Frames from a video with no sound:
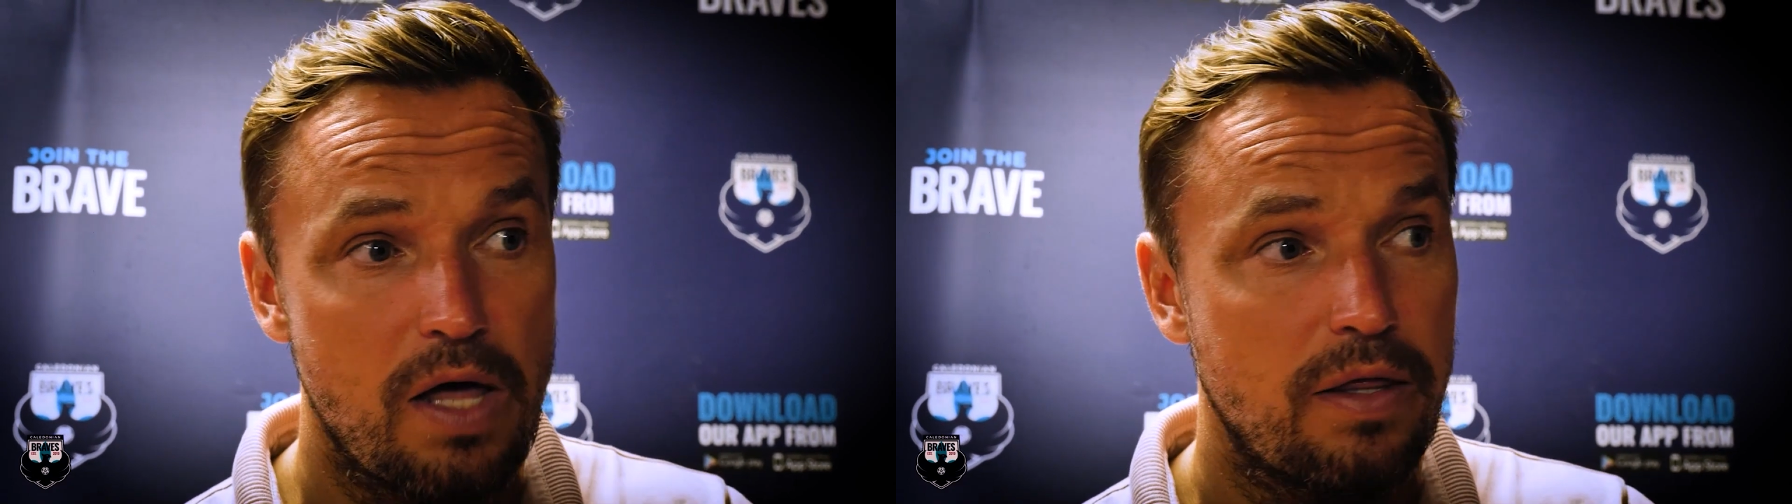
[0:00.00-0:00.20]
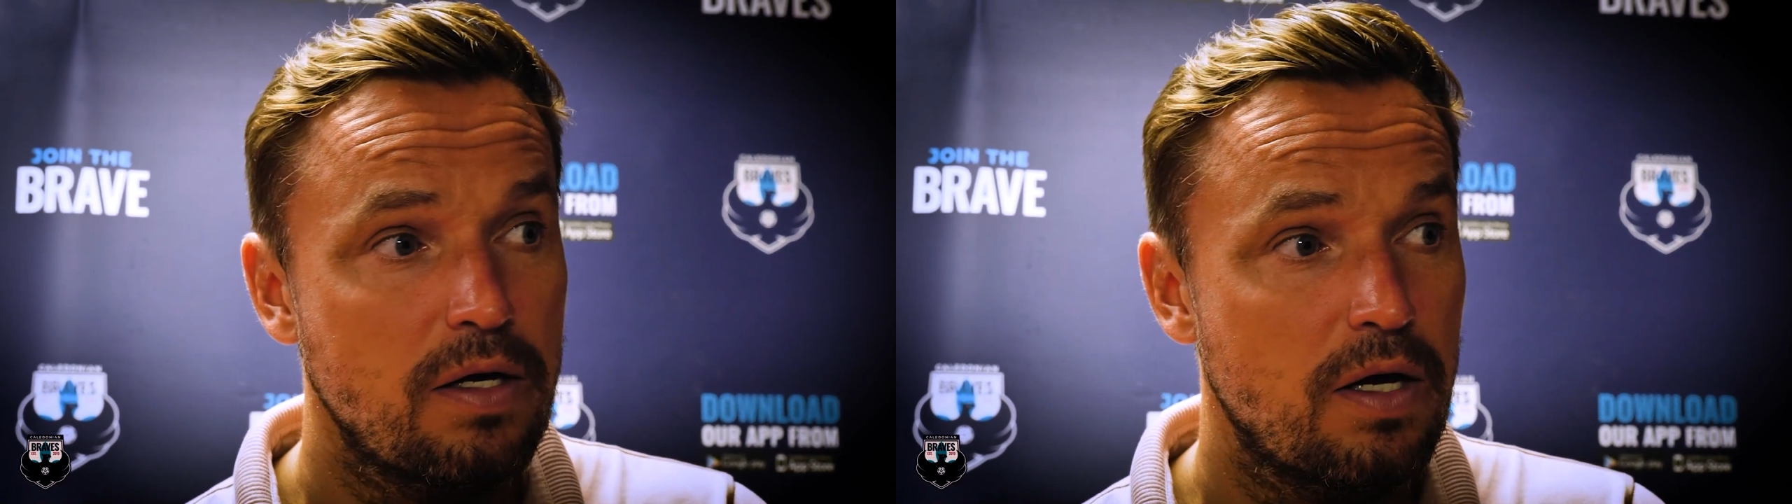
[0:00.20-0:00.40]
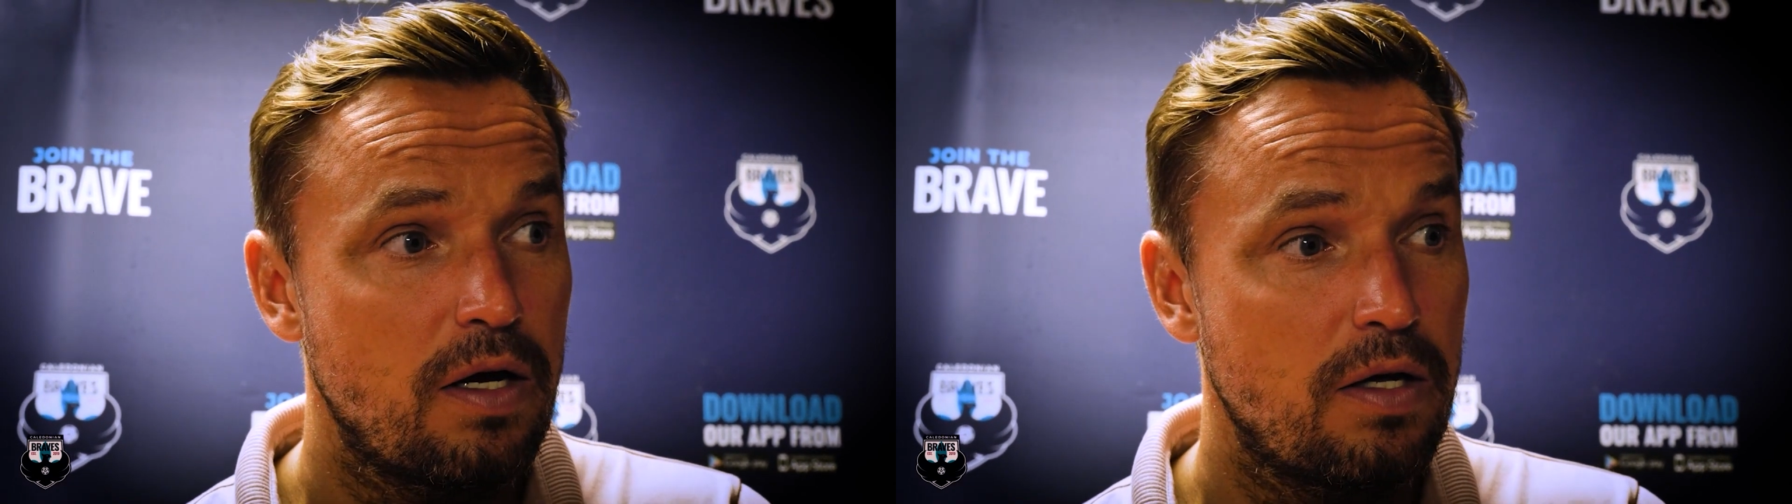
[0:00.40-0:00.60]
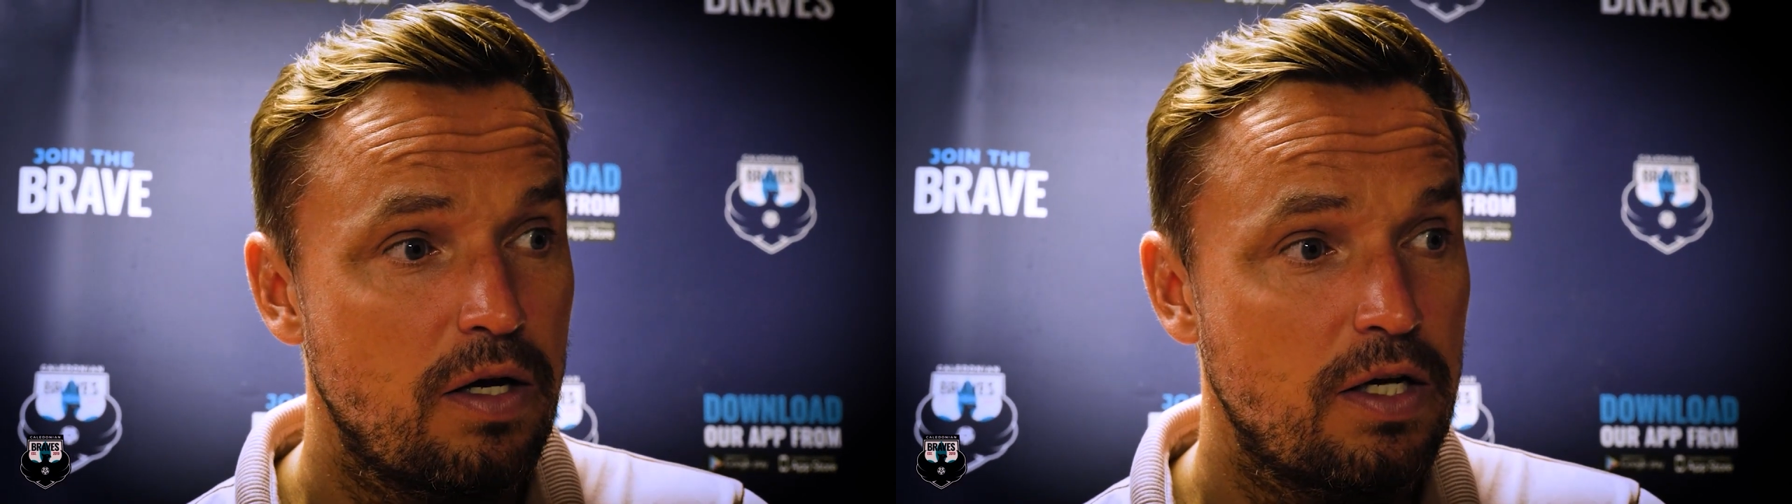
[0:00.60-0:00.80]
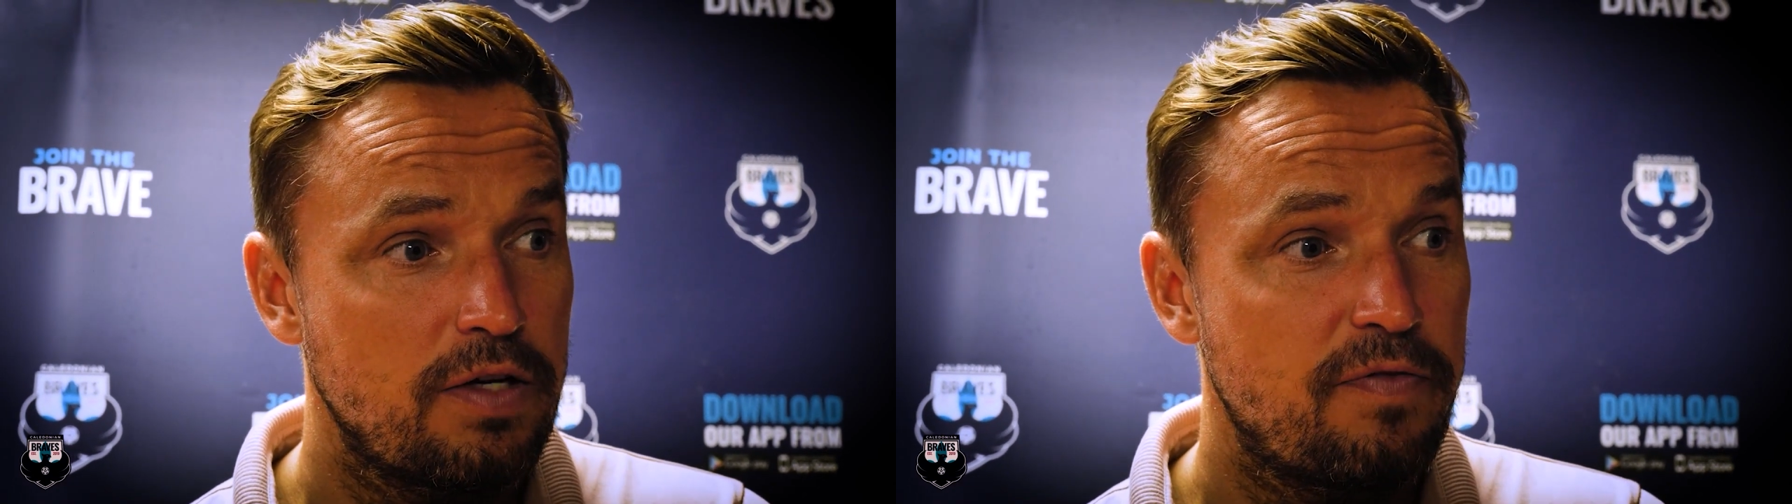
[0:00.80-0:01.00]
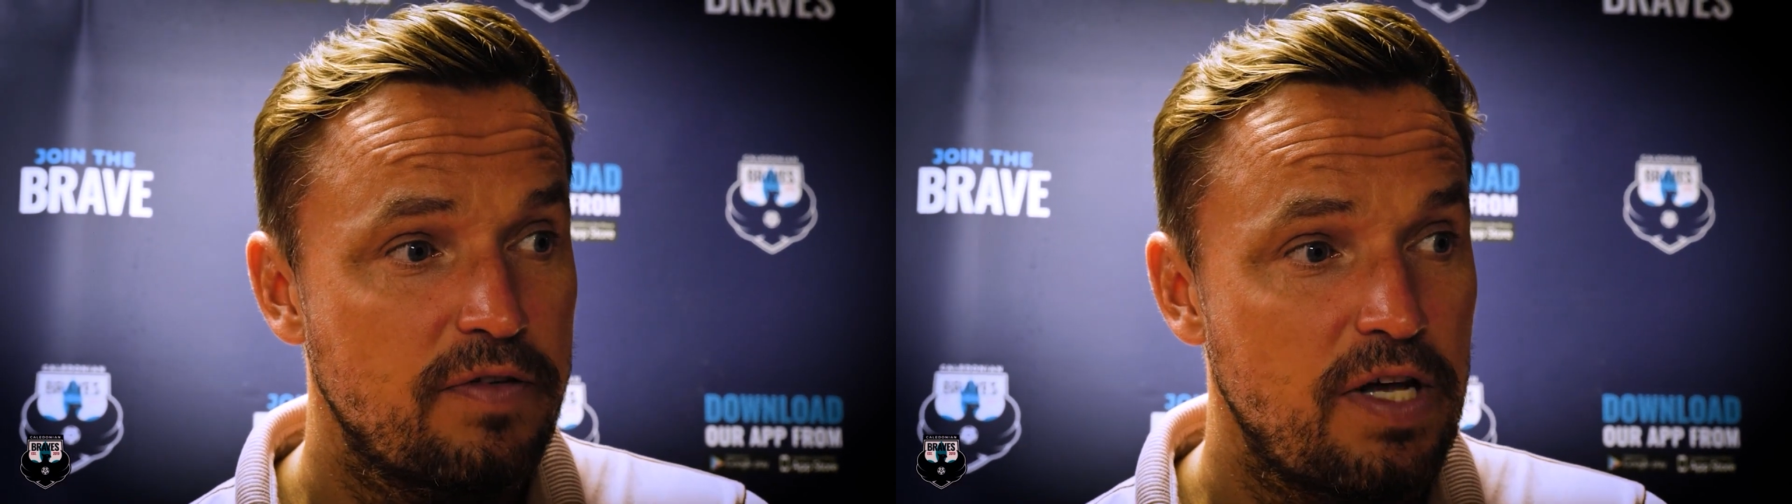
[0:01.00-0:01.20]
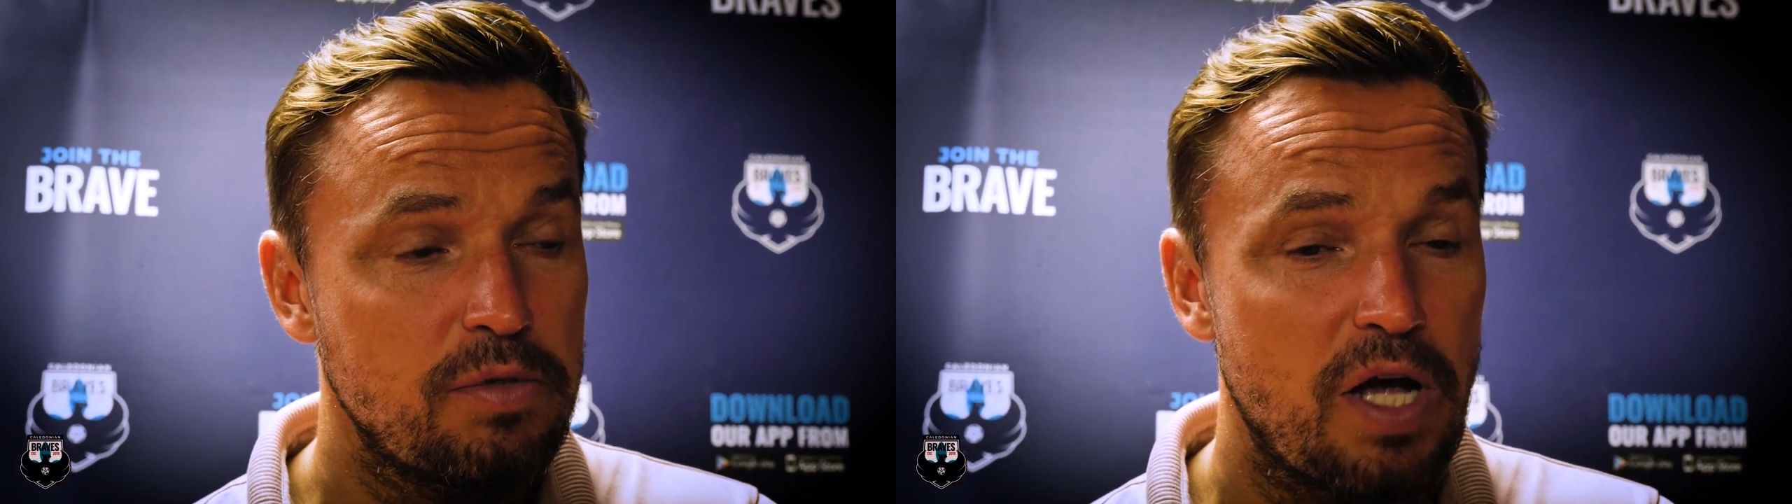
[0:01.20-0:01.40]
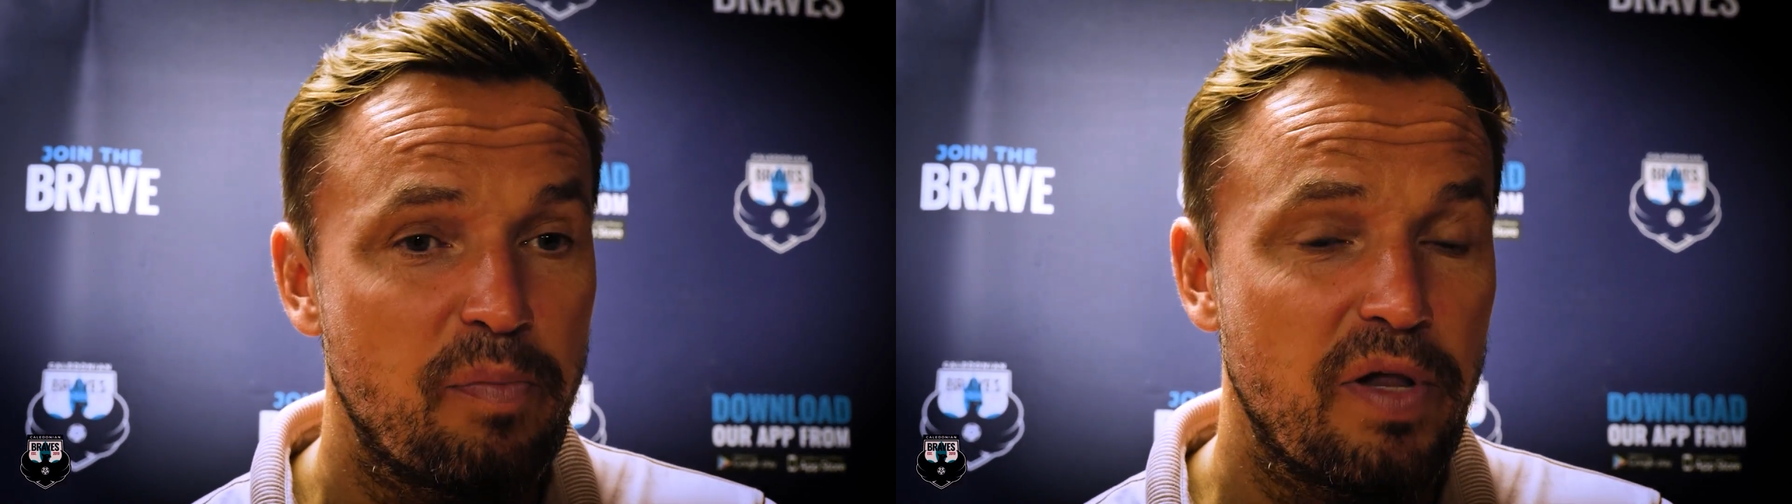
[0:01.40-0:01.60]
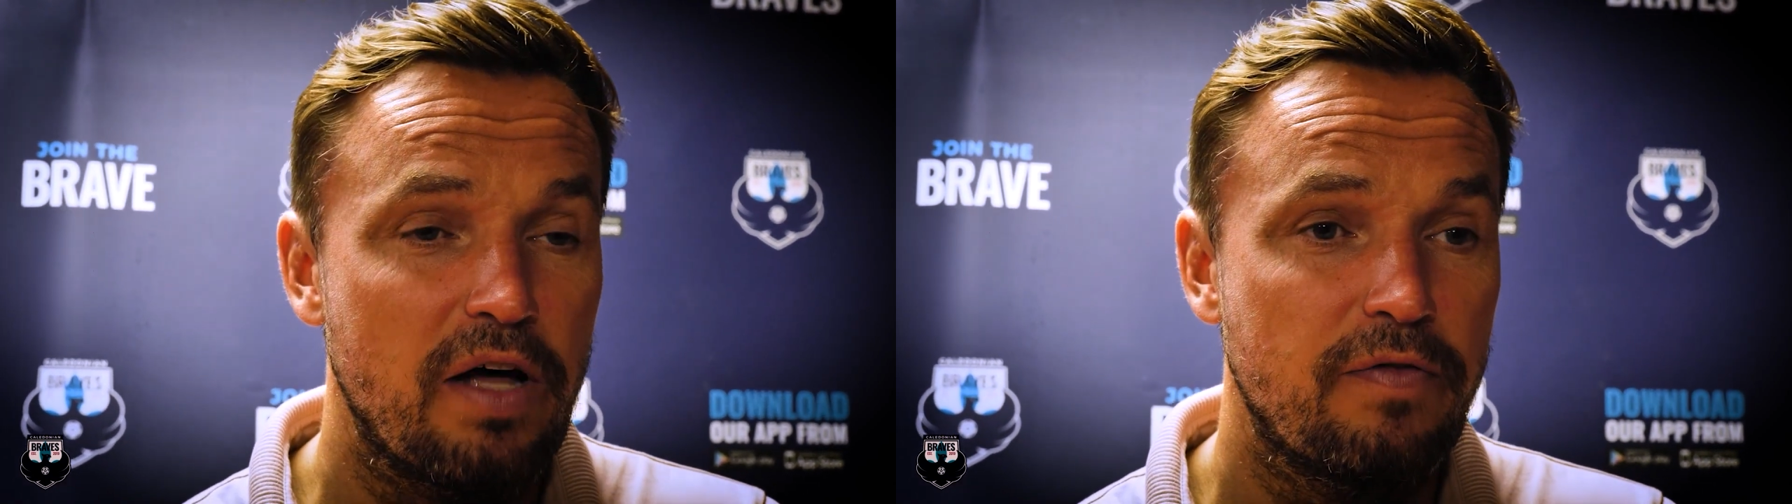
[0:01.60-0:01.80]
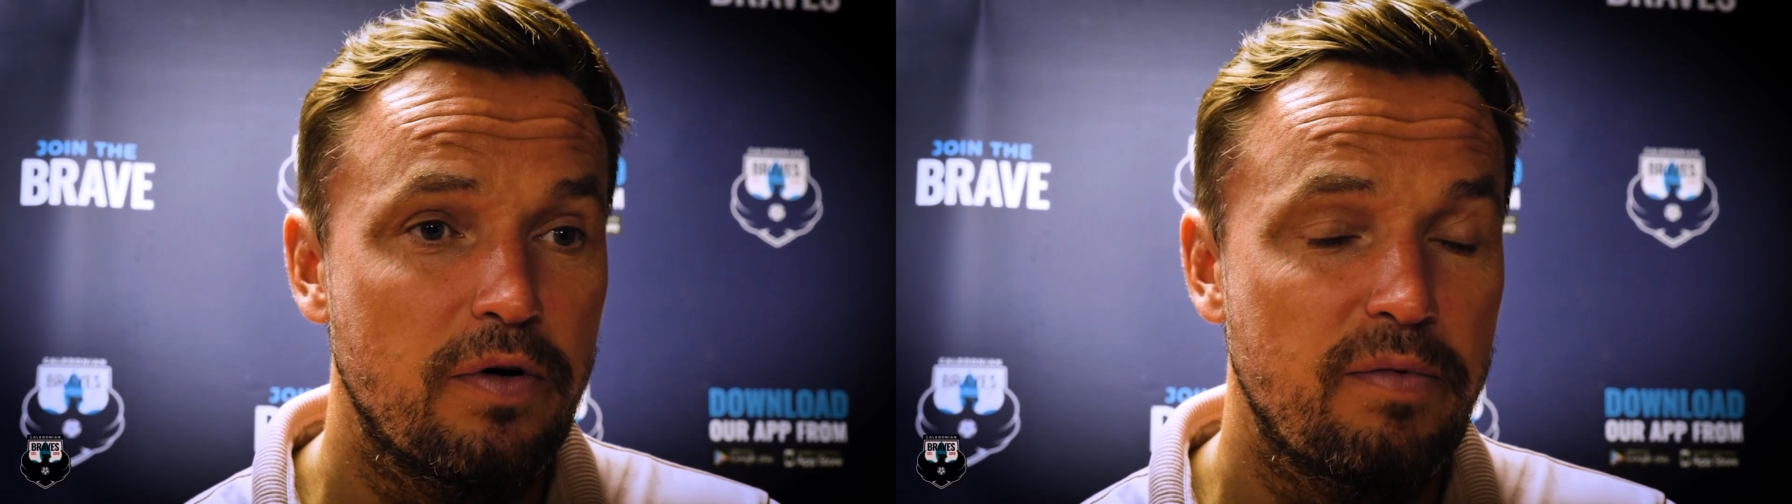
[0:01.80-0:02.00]
I think in terms of a
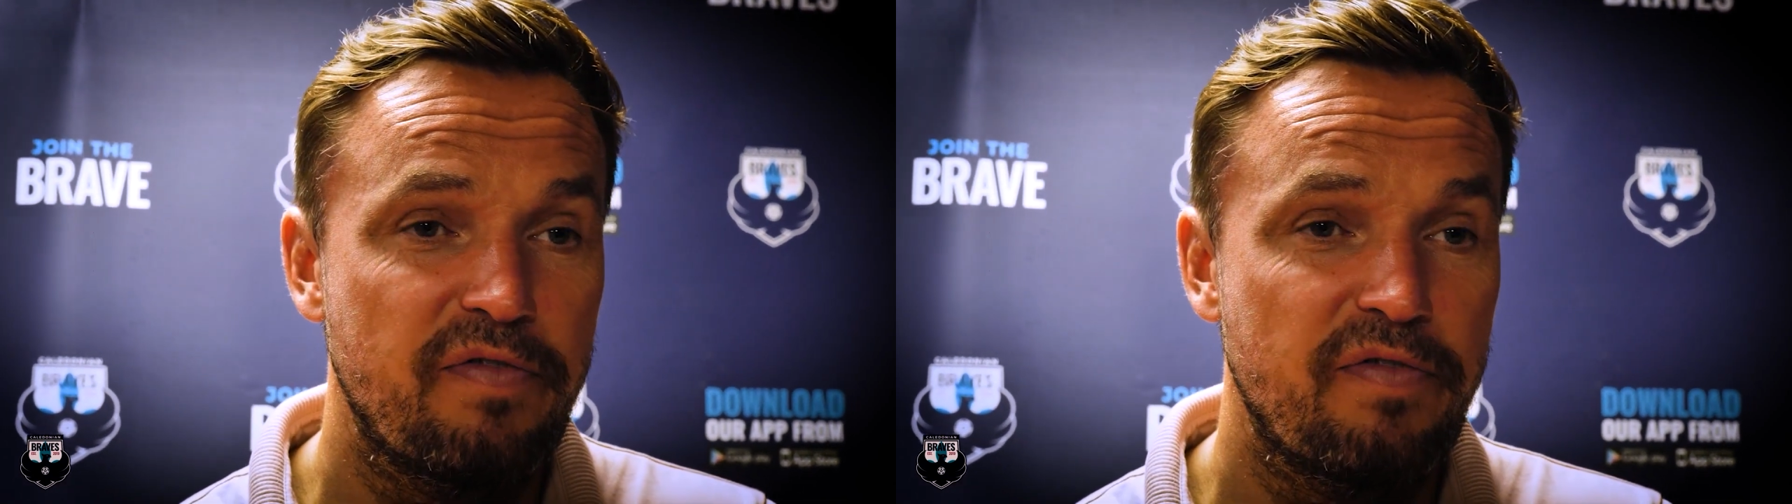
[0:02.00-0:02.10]
platform,